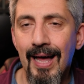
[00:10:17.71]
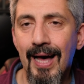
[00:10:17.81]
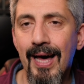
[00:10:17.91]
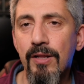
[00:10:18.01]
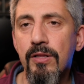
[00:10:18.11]

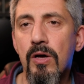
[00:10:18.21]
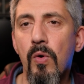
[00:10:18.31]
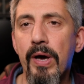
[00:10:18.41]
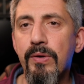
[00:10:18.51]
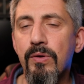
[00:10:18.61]
I don't know
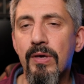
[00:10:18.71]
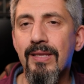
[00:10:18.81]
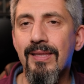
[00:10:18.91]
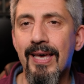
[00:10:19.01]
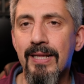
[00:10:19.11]
why you
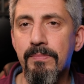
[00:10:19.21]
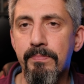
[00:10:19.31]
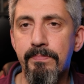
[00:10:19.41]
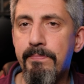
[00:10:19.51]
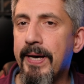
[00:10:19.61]
can
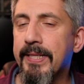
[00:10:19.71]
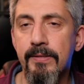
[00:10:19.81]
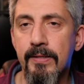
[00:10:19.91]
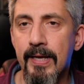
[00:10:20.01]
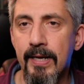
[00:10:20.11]
get better
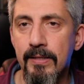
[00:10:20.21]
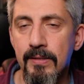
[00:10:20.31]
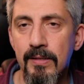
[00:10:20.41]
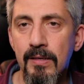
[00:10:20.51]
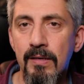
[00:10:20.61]
than that.
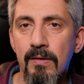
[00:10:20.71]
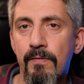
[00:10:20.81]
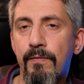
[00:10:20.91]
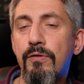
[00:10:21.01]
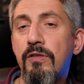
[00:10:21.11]

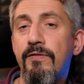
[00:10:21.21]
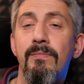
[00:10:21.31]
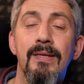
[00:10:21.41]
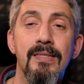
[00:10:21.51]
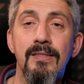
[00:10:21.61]

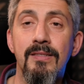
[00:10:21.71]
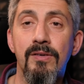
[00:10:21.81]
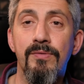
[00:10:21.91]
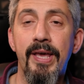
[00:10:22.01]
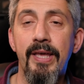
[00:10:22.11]
Fujifilm lenses are
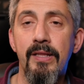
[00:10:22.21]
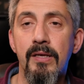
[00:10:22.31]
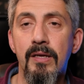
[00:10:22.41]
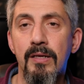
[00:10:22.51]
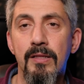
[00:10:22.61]
great.
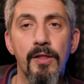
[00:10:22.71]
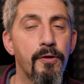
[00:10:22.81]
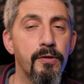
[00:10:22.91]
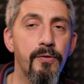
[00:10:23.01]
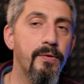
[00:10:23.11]
The
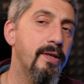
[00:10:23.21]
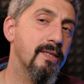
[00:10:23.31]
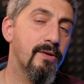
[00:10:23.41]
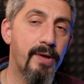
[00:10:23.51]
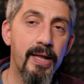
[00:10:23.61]
33 is
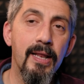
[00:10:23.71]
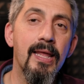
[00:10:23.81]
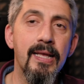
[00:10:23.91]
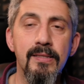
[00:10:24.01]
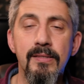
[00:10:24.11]
a great
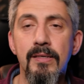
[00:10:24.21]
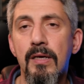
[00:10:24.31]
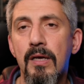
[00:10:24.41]
lens.